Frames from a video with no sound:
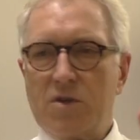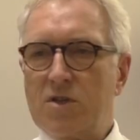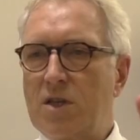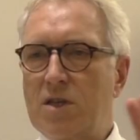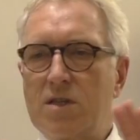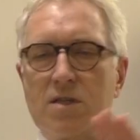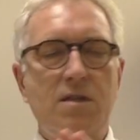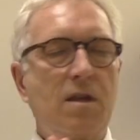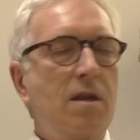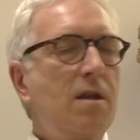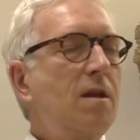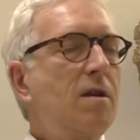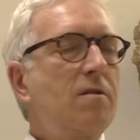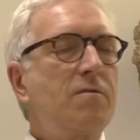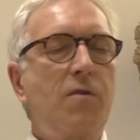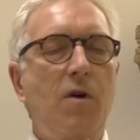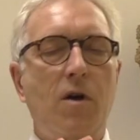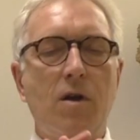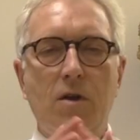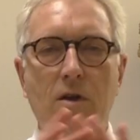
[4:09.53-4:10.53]
which is
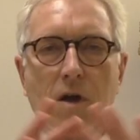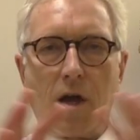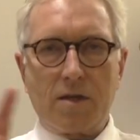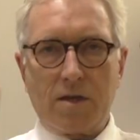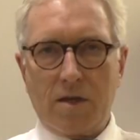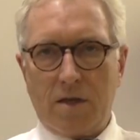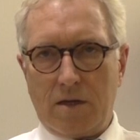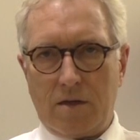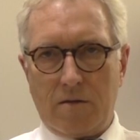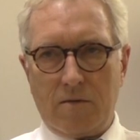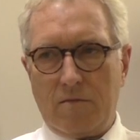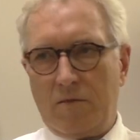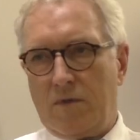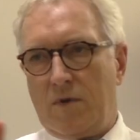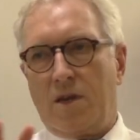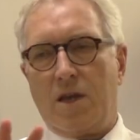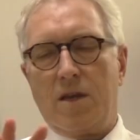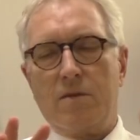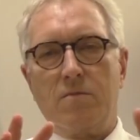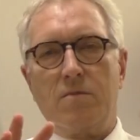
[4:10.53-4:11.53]

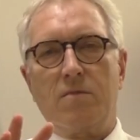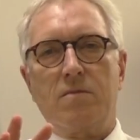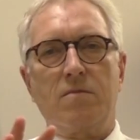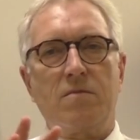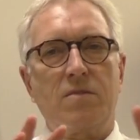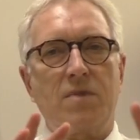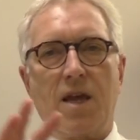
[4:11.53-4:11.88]
forgotten in